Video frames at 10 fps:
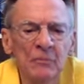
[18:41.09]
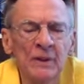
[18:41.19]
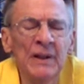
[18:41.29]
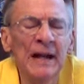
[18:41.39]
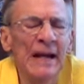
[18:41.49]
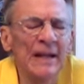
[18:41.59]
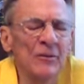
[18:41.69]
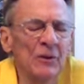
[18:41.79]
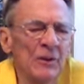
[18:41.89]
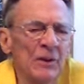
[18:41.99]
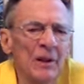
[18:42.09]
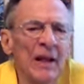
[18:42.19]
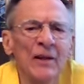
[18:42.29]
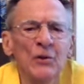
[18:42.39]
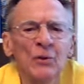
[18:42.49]
being active at, at
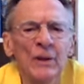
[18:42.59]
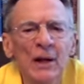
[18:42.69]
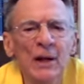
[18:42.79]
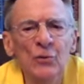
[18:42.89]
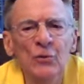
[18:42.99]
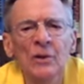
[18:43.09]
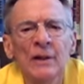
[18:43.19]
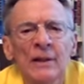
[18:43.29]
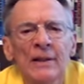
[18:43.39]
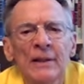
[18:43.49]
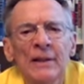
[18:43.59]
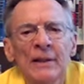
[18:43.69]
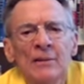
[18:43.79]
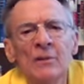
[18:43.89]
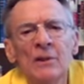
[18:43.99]
annual council and
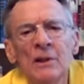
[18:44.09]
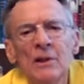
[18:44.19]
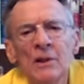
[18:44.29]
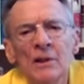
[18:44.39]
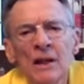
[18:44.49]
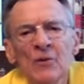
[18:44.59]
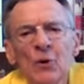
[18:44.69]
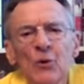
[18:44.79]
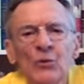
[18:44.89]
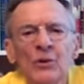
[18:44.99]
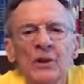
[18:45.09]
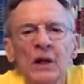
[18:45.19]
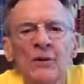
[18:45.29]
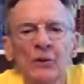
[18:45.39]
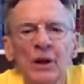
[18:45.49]
and a lot of folks in the
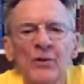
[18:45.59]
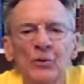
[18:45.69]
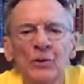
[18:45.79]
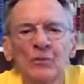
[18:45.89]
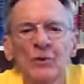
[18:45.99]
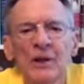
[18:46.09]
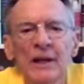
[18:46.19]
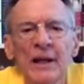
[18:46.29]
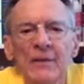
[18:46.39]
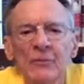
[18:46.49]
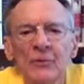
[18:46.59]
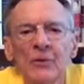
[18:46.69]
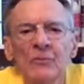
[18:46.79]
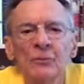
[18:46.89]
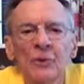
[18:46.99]
congregation have done that for
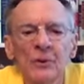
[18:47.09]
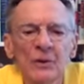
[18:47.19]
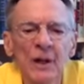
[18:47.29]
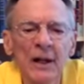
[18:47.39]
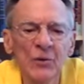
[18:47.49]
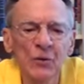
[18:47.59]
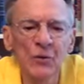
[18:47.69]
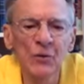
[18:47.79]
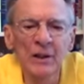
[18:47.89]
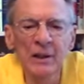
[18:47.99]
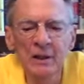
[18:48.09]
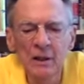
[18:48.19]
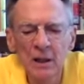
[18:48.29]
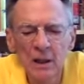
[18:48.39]
the, for the diocese. And then